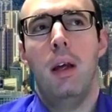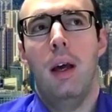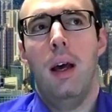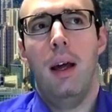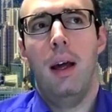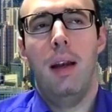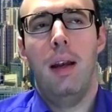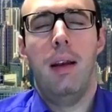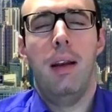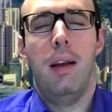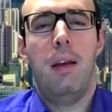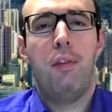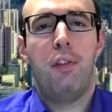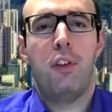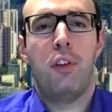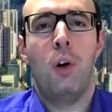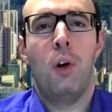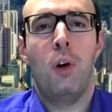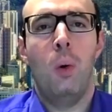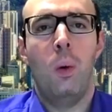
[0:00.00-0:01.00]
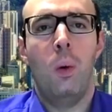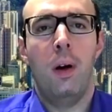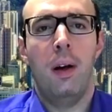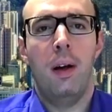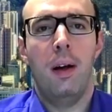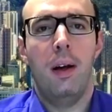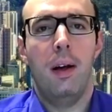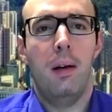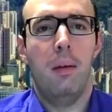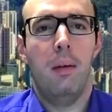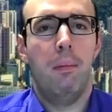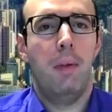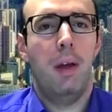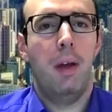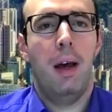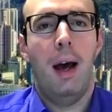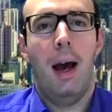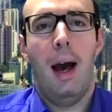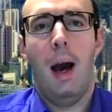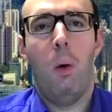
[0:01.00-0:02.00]
And if so,
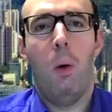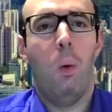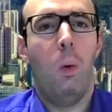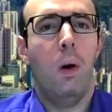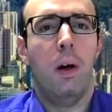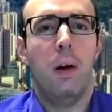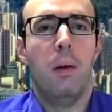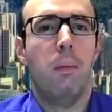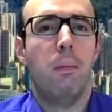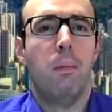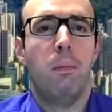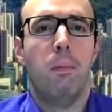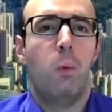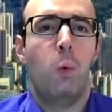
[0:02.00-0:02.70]
how